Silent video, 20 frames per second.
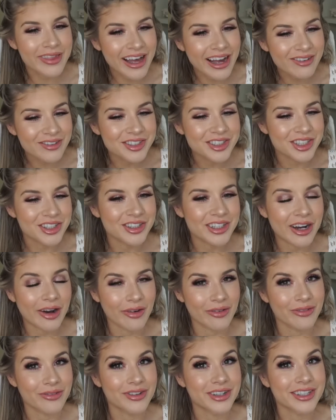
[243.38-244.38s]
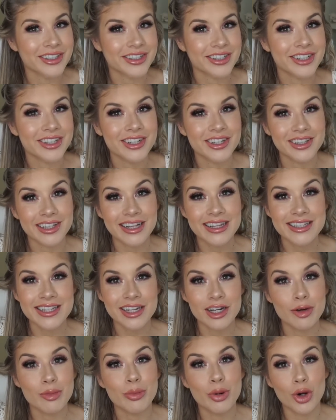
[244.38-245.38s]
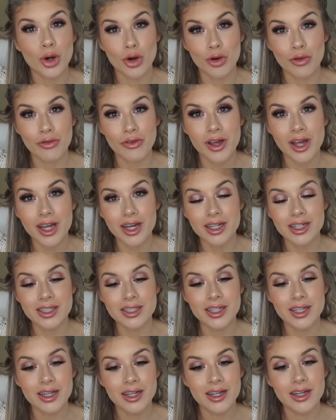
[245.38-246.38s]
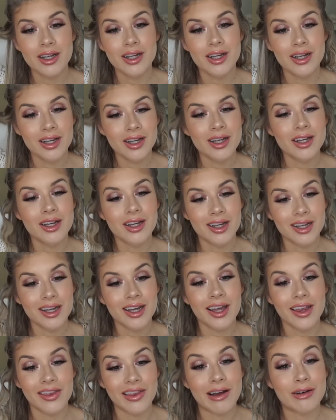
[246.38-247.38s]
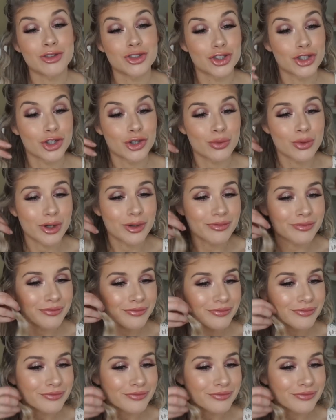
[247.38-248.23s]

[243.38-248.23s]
That one turned out really good. That's like a perfect, that one's a good one.